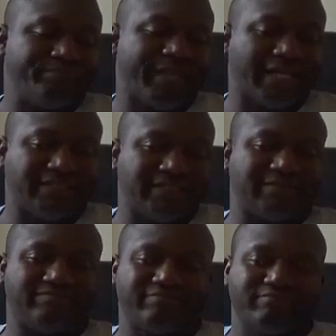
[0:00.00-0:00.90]

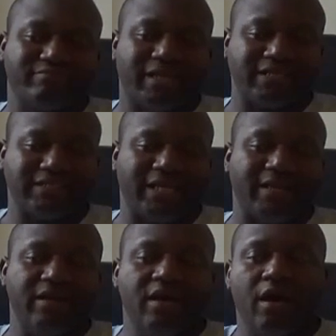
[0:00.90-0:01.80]
that's
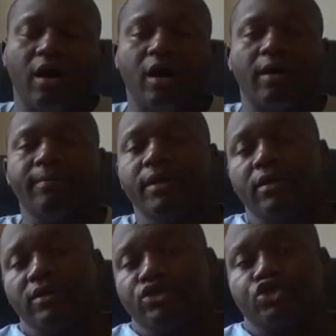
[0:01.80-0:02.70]
it.
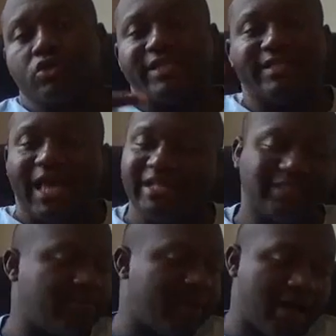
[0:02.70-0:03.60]
So
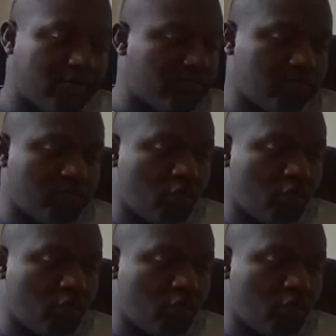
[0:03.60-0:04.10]
that's about